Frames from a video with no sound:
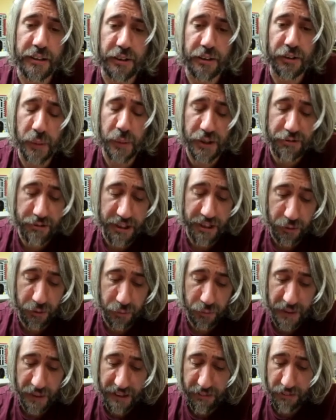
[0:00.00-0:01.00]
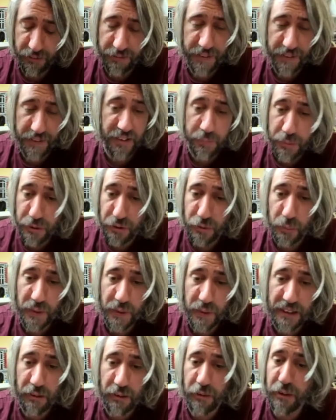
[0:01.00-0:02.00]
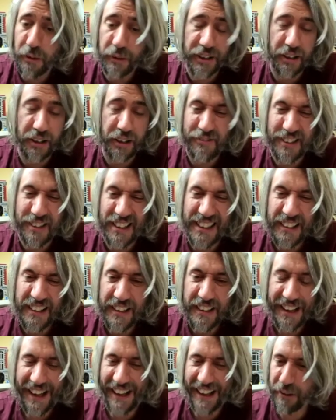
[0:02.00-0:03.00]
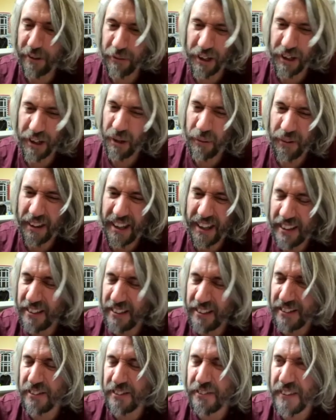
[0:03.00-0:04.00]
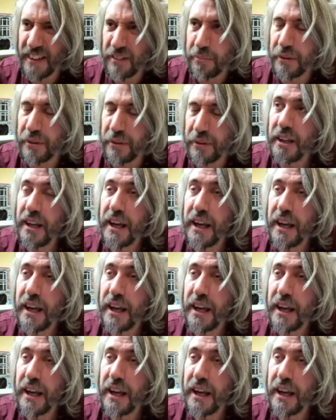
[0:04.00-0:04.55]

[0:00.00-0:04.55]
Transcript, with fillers: on twitter and elsewhere on facebook as well although i don't really i don't go there because it's facebook